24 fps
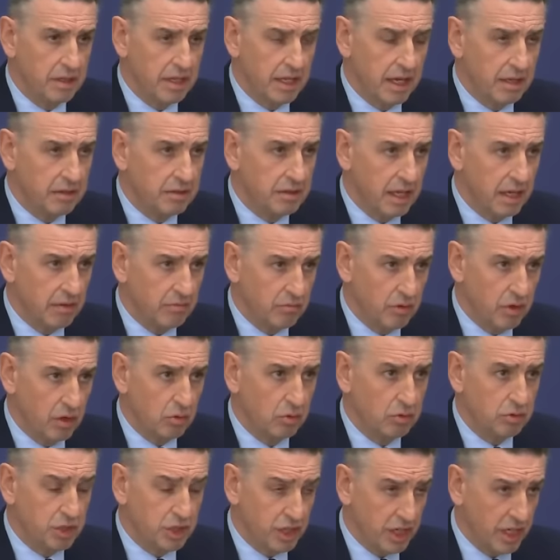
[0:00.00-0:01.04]
that
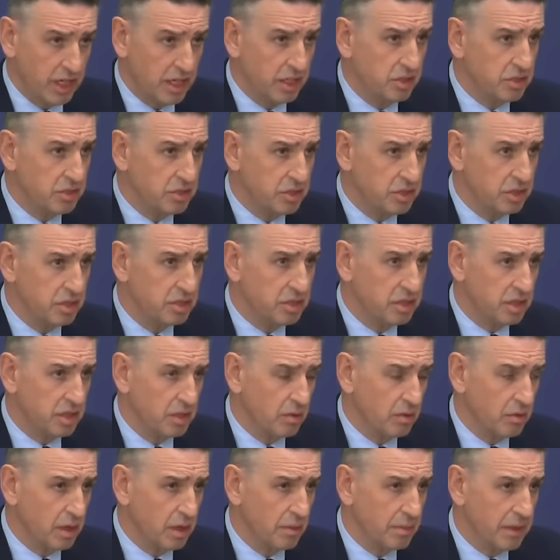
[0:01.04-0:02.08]
role changed.
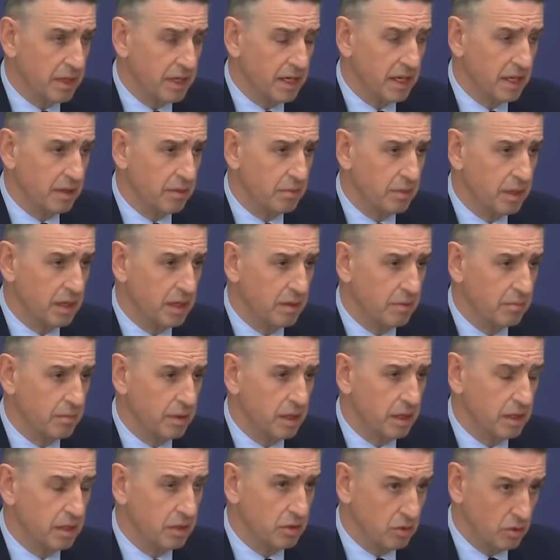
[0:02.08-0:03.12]
So I became
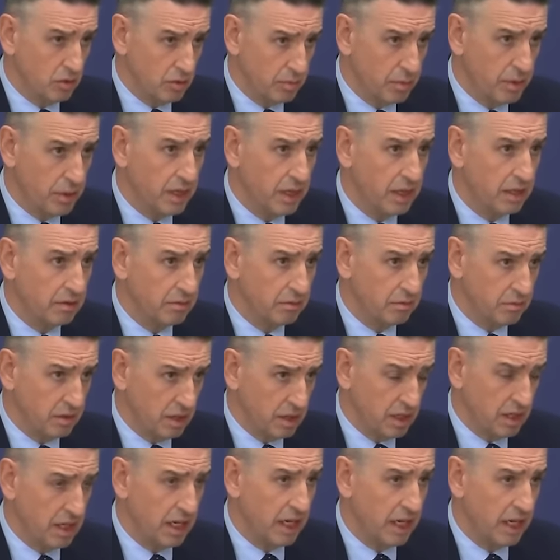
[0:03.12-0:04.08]
a European